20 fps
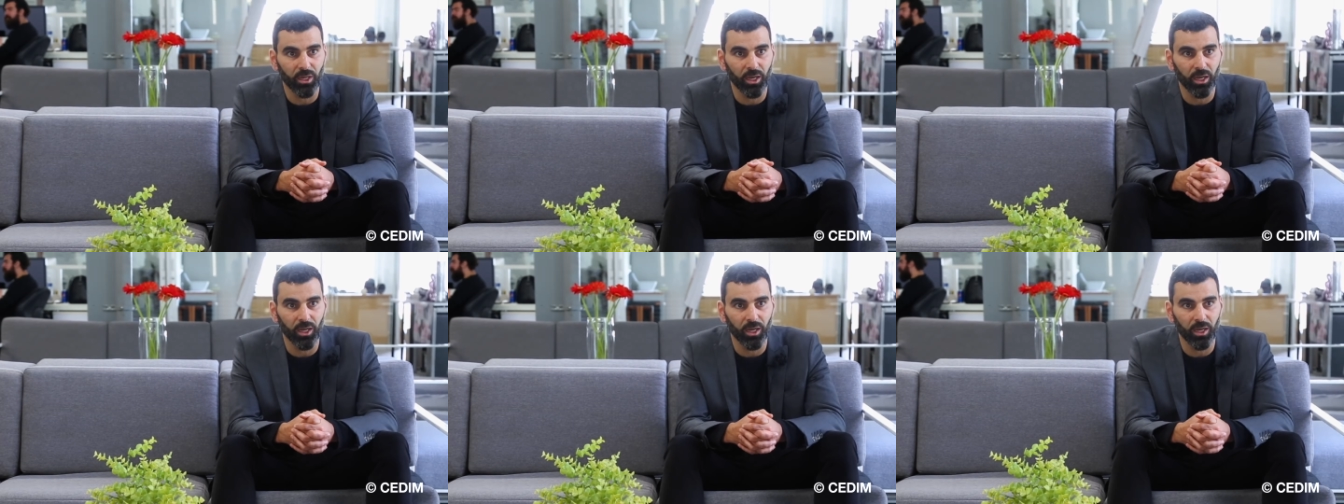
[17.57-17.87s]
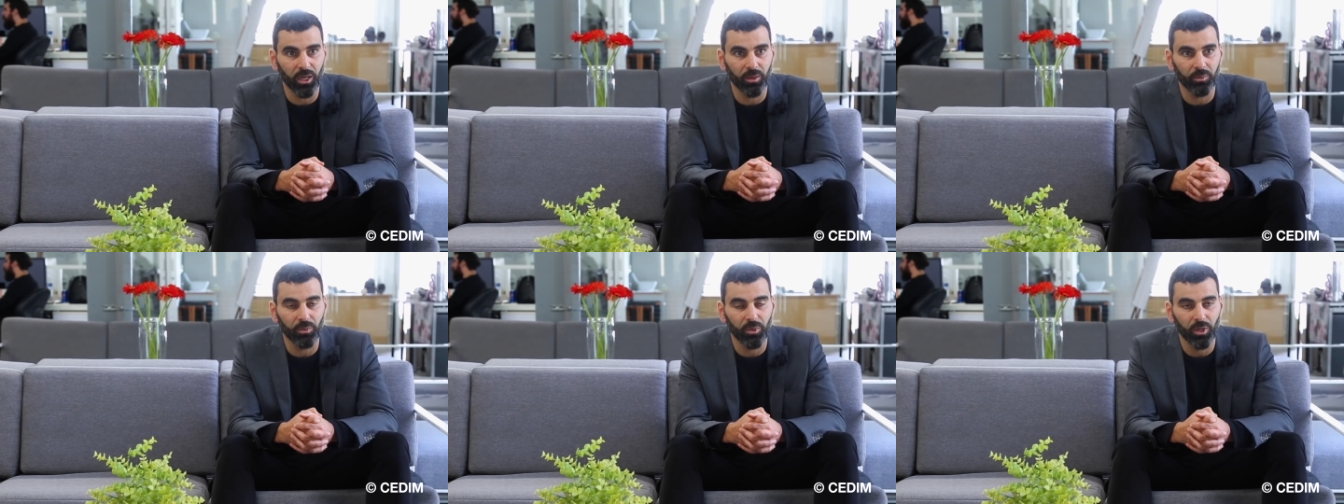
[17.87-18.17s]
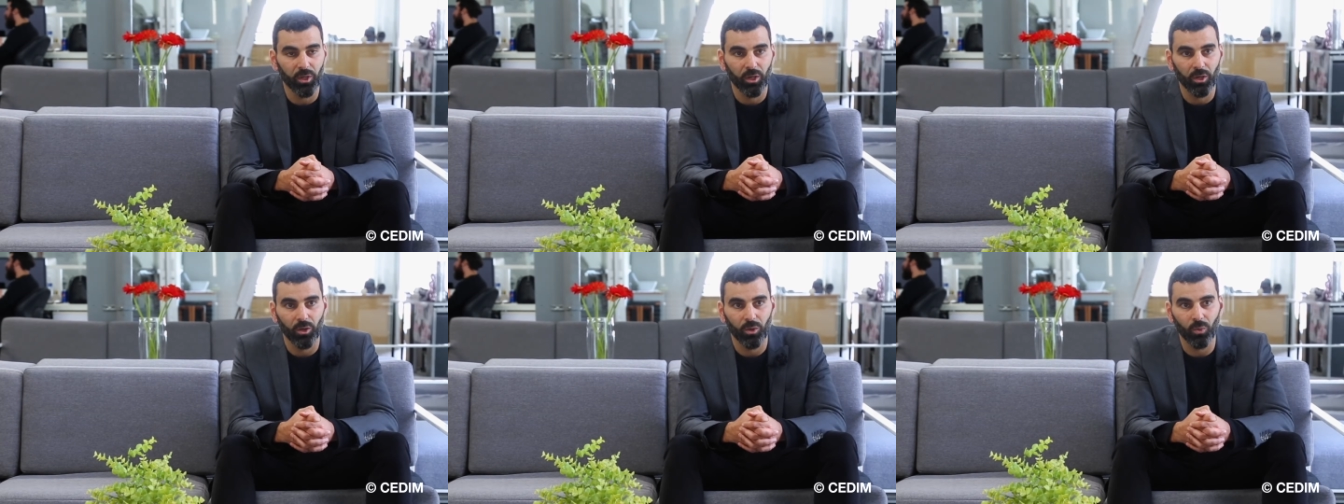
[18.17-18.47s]
Um,
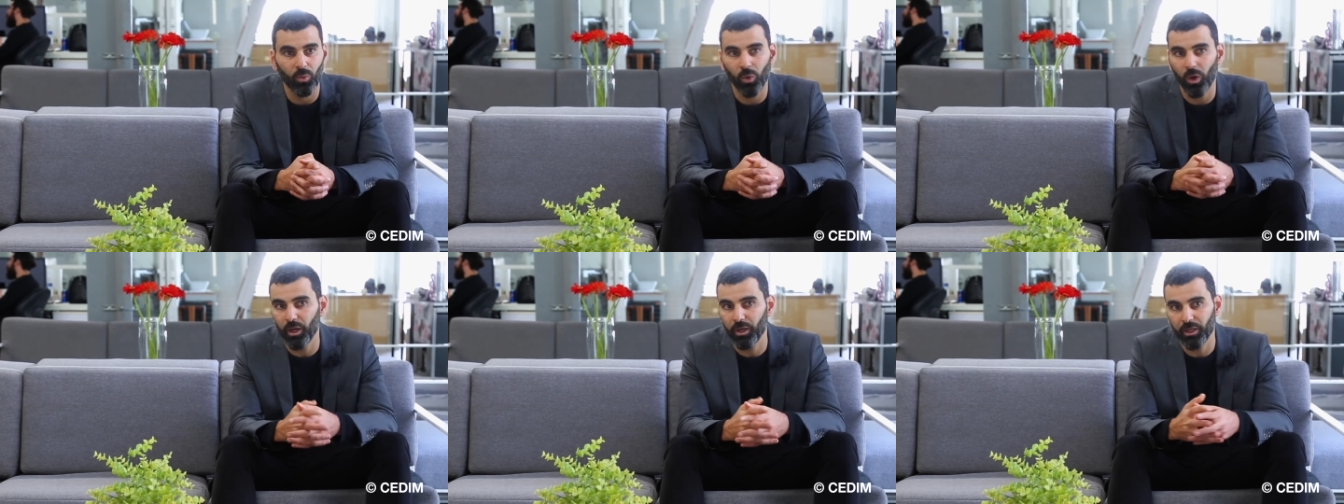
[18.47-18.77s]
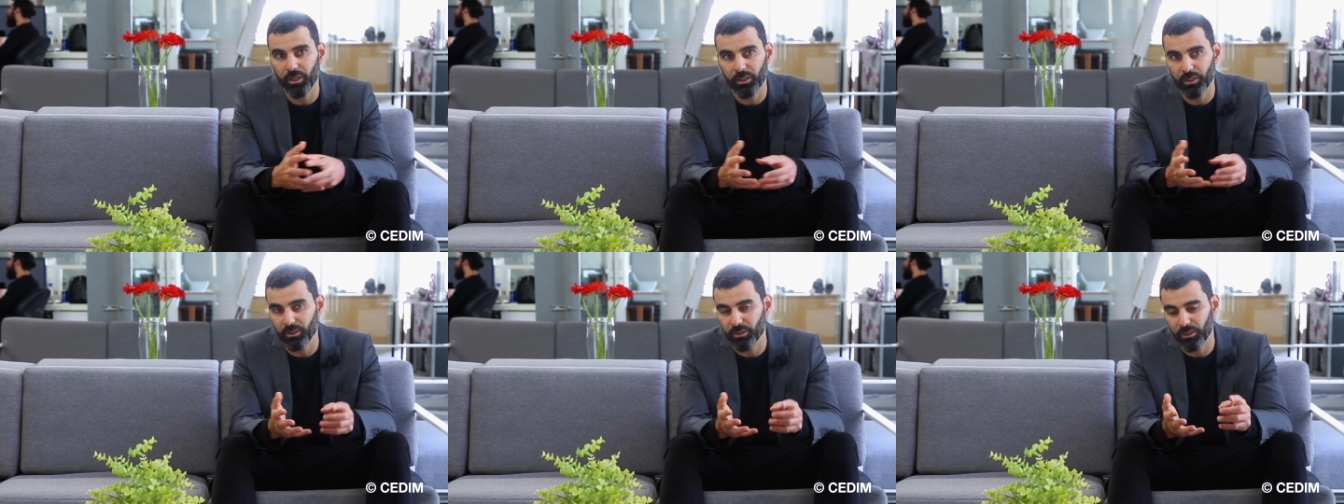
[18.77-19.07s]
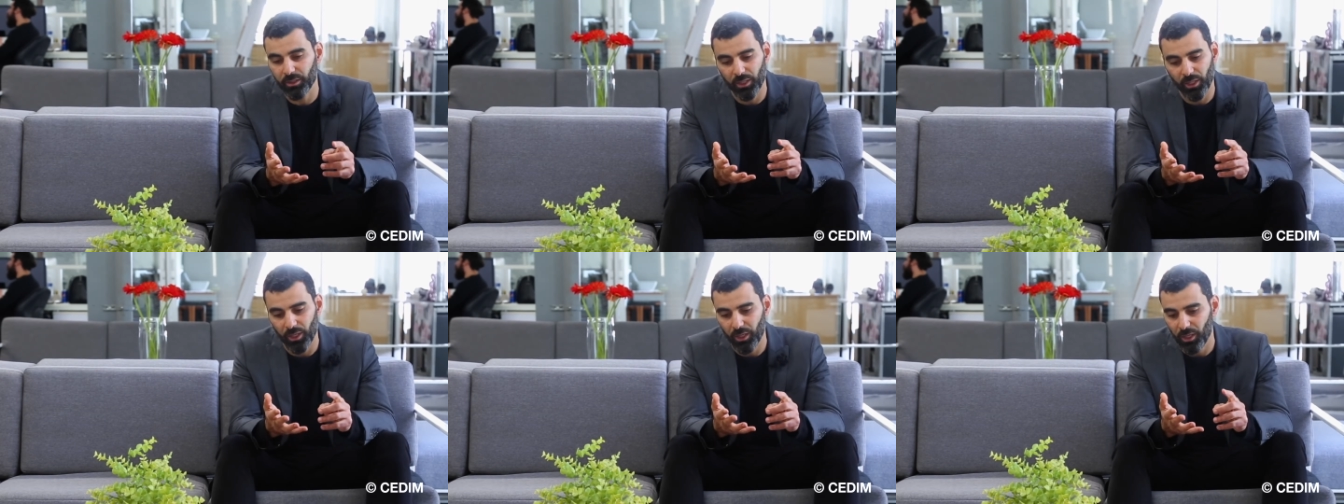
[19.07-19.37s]
one
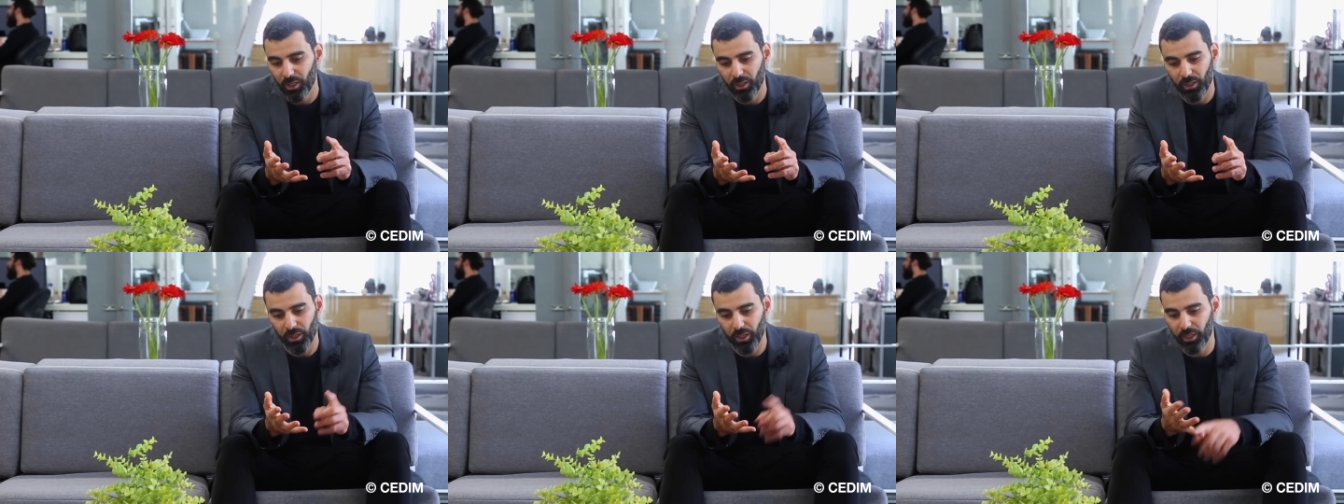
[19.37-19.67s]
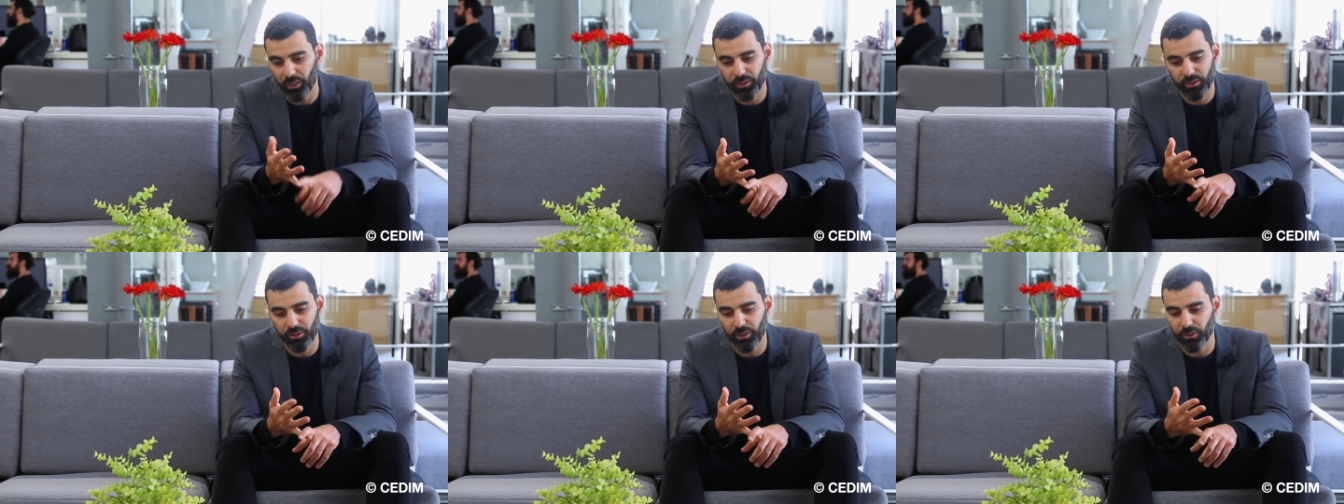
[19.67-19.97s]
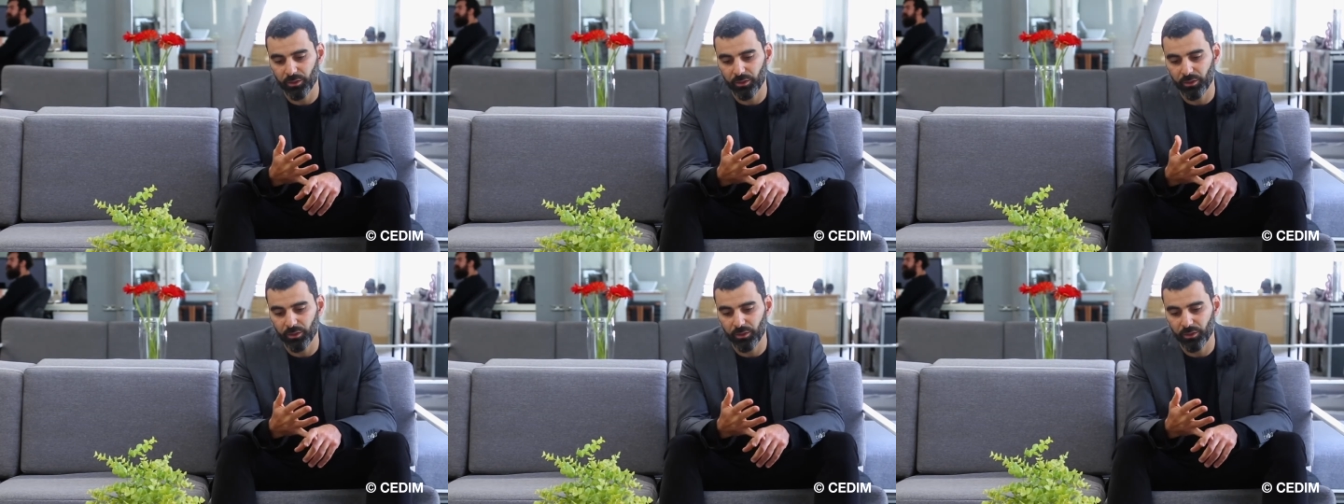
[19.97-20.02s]
is, is